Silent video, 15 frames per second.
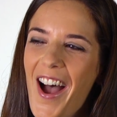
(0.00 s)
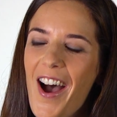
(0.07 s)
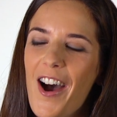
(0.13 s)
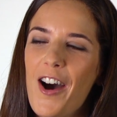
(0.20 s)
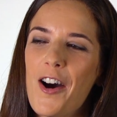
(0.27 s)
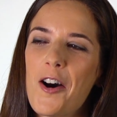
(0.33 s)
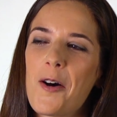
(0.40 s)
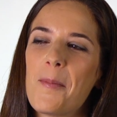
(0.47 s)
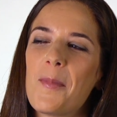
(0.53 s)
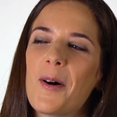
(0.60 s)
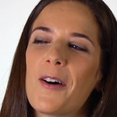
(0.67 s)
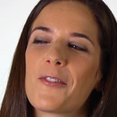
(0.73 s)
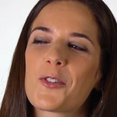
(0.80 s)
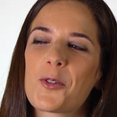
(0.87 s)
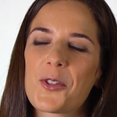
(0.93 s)
um,
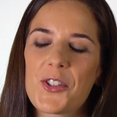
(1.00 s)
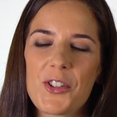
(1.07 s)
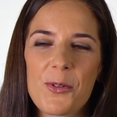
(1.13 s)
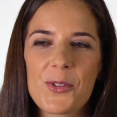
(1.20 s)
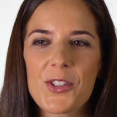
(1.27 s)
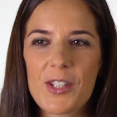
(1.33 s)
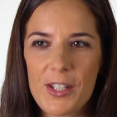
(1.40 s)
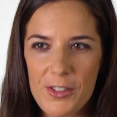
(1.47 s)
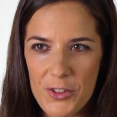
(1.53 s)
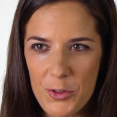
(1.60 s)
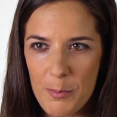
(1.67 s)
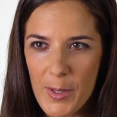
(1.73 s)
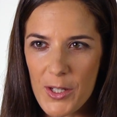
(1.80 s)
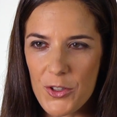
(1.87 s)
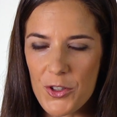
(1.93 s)
of course, I was an
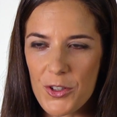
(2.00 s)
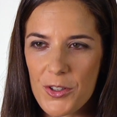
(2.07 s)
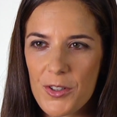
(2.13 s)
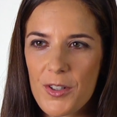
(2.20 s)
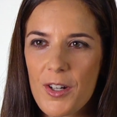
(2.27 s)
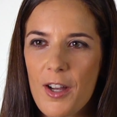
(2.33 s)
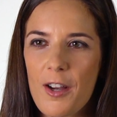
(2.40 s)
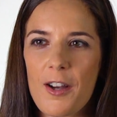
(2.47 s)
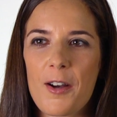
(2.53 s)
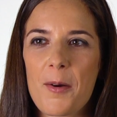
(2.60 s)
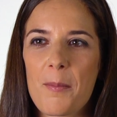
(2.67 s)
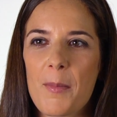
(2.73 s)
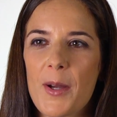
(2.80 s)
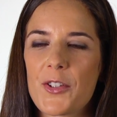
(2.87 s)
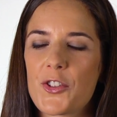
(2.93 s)
English major.
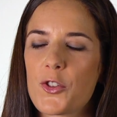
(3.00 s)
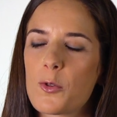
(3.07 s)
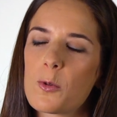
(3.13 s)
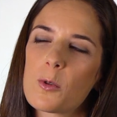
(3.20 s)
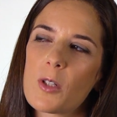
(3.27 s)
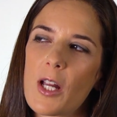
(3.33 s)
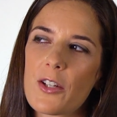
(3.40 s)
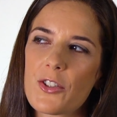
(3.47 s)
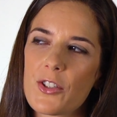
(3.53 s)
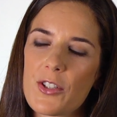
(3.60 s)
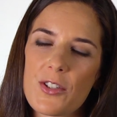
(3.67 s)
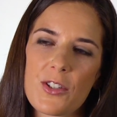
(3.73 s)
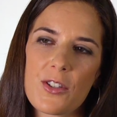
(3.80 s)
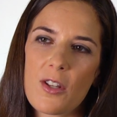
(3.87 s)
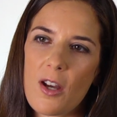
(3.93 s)
Um, my school
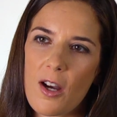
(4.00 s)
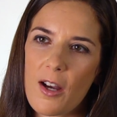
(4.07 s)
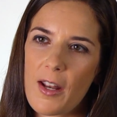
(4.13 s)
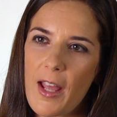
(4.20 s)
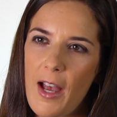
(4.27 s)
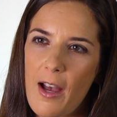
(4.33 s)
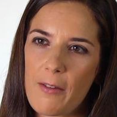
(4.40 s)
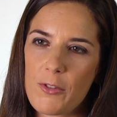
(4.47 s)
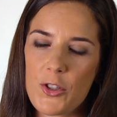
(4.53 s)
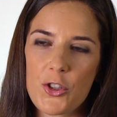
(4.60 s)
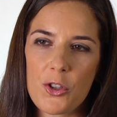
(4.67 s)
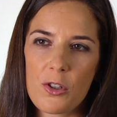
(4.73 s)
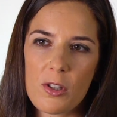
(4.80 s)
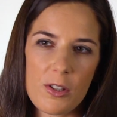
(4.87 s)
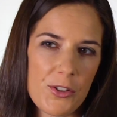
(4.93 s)
actually did not have a
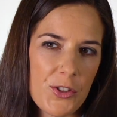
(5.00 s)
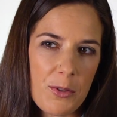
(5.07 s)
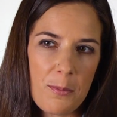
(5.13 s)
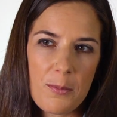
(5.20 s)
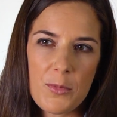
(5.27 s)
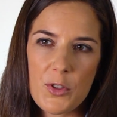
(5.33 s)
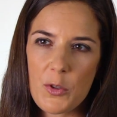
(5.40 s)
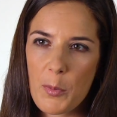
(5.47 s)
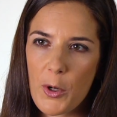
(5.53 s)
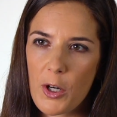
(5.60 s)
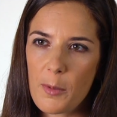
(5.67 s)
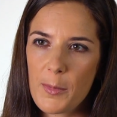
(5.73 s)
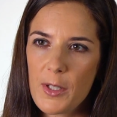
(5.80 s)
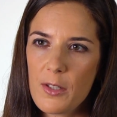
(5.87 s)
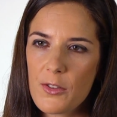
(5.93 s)
journalism
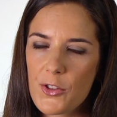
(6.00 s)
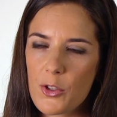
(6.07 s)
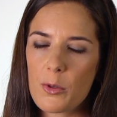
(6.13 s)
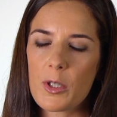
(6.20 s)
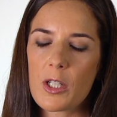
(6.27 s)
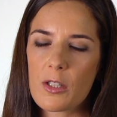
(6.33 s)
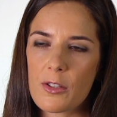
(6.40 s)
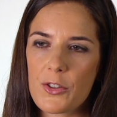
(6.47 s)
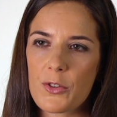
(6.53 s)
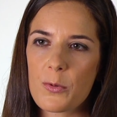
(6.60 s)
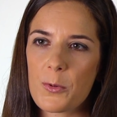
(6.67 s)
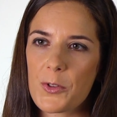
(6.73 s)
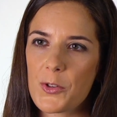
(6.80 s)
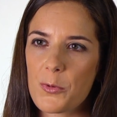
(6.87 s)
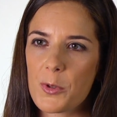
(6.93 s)
department, so English
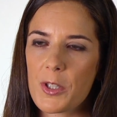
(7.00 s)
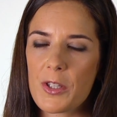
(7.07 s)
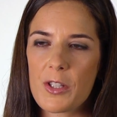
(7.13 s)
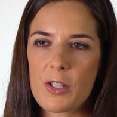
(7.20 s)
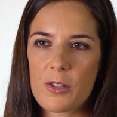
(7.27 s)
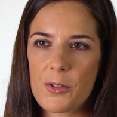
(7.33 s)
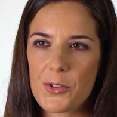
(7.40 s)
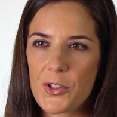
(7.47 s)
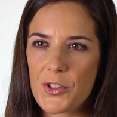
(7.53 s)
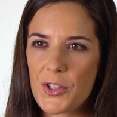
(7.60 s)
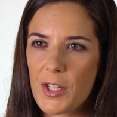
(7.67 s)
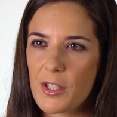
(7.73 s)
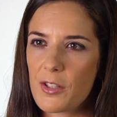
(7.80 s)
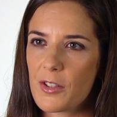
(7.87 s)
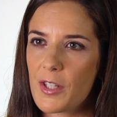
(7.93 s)
was really the closest
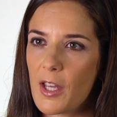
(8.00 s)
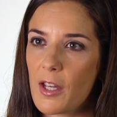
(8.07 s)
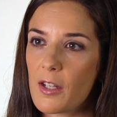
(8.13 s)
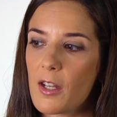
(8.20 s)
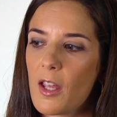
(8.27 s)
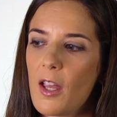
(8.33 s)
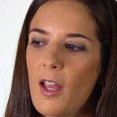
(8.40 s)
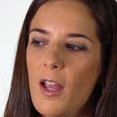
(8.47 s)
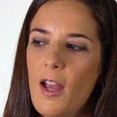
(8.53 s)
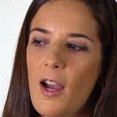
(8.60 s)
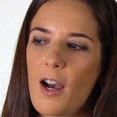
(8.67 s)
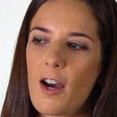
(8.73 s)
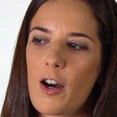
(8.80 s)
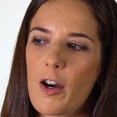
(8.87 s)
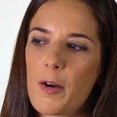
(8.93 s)
I could get.
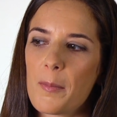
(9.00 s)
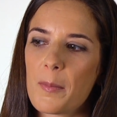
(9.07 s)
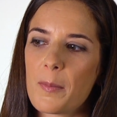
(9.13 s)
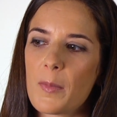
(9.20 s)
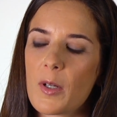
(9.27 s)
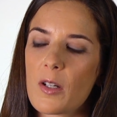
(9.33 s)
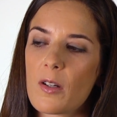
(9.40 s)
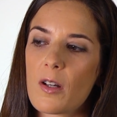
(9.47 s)
Um,